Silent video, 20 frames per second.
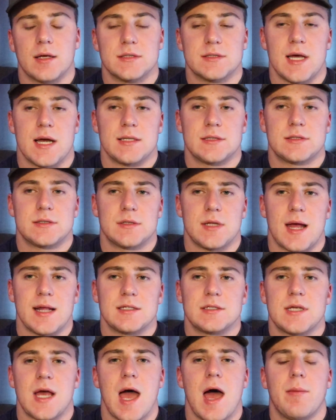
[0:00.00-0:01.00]
because
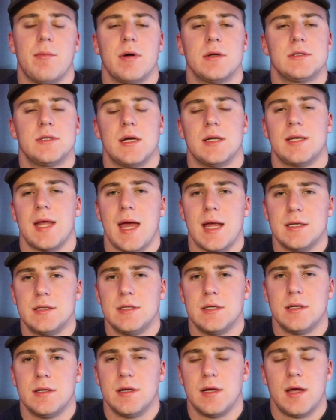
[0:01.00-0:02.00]
that's how much
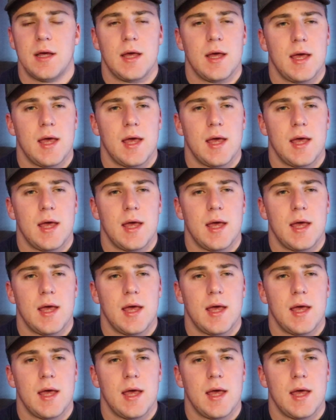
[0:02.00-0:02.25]
attention